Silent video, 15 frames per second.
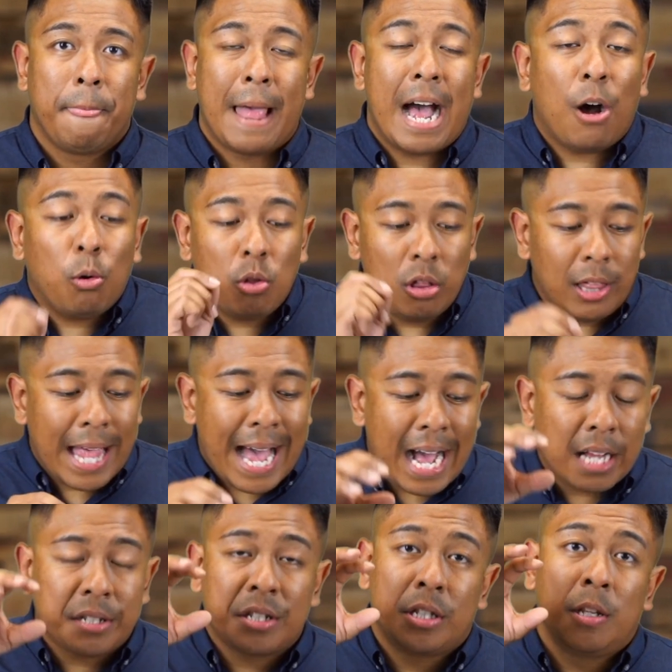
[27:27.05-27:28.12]

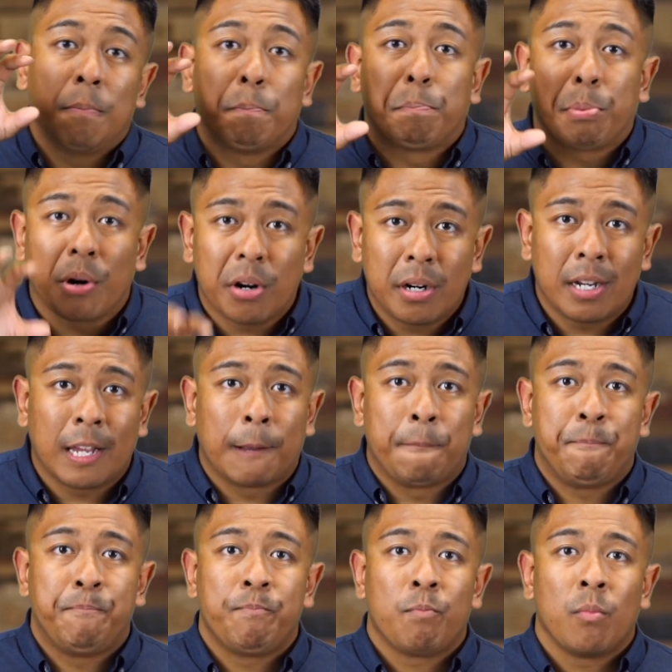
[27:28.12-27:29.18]
outlasts the burning,
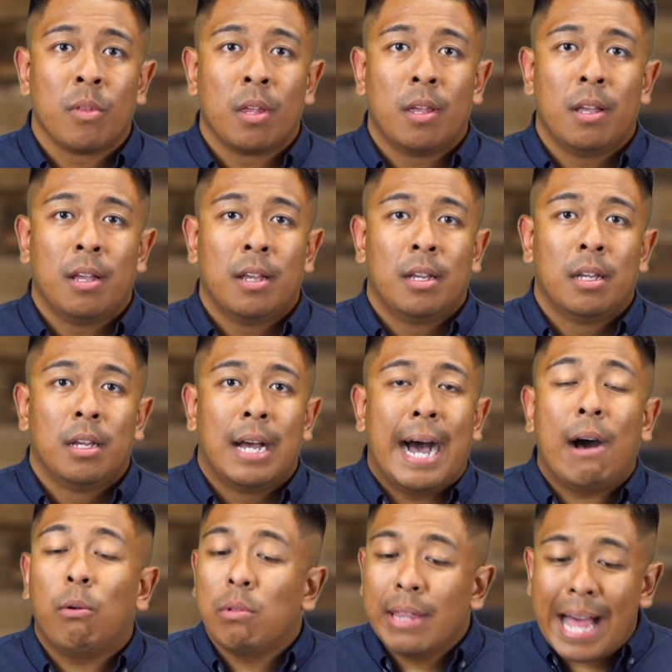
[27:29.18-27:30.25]

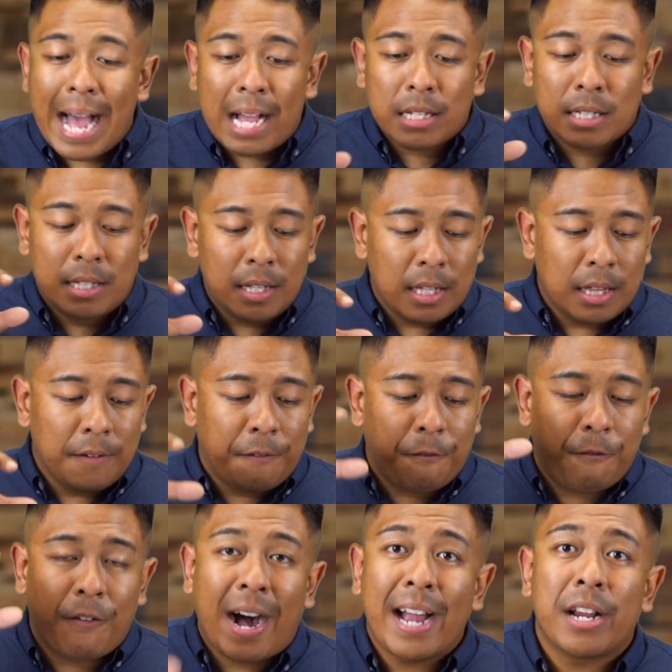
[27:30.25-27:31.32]
outlasts the, the
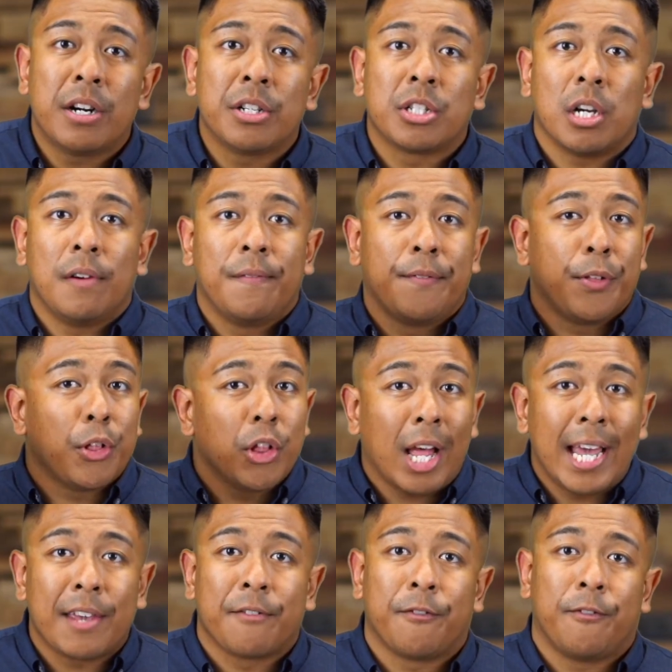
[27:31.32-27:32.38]
fires of
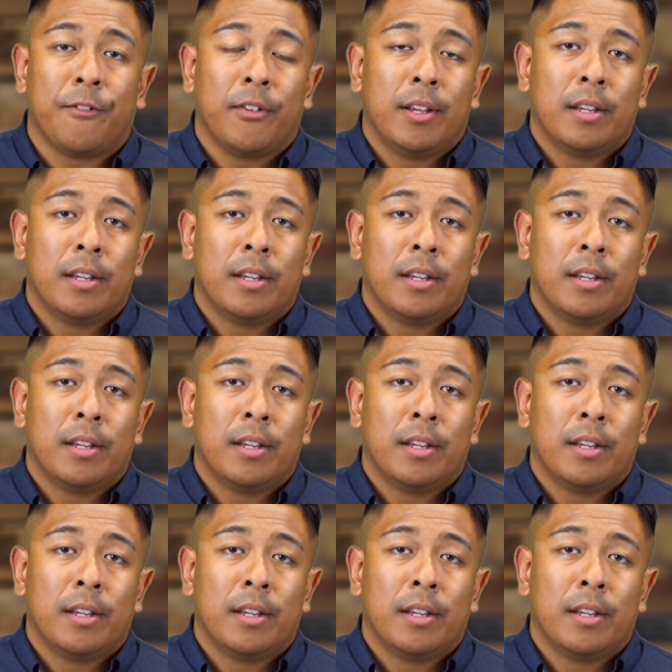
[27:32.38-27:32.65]
life.